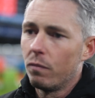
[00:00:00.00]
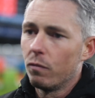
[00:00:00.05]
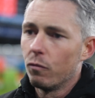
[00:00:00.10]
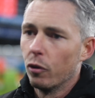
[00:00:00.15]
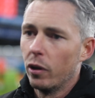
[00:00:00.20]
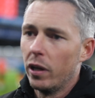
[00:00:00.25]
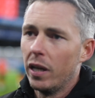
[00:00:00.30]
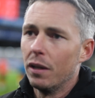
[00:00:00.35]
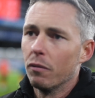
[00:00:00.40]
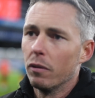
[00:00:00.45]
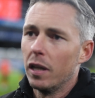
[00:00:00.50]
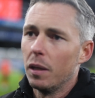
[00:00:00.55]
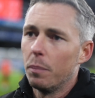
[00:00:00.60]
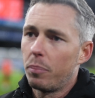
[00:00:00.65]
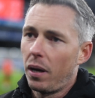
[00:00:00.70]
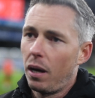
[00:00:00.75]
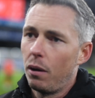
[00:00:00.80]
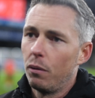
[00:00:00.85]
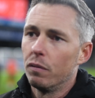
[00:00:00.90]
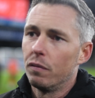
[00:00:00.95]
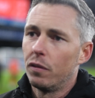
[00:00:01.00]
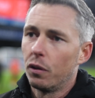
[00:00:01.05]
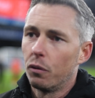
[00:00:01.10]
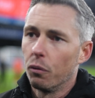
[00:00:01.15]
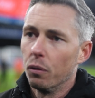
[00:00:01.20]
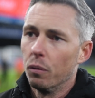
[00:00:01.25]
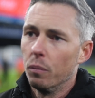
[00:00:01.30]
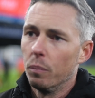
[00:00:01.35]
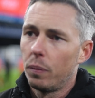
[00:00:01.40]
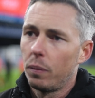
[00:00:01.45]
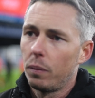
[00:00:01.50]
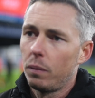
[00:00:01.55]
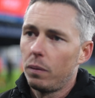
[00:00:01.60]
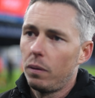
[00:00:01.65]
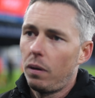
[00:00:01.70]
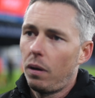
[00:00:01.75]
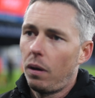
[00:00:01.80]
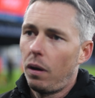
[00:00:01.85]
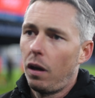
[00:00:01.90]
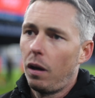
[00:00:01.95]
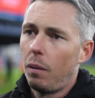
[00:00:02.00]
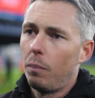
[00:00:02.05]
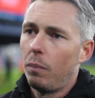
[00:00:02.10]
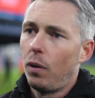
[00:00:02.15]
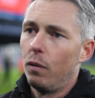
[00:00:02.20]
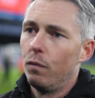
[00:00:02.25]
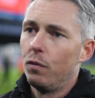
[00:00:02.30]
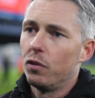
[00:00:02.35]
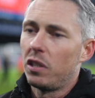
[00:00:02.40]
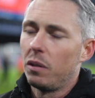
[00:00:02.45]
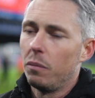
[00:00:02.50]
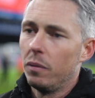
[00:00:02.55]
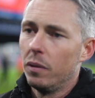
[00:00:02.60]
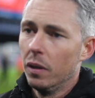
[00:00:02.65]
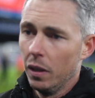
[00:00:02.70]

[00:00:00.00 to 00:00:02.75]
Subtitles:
Really proud of the group. Obviously,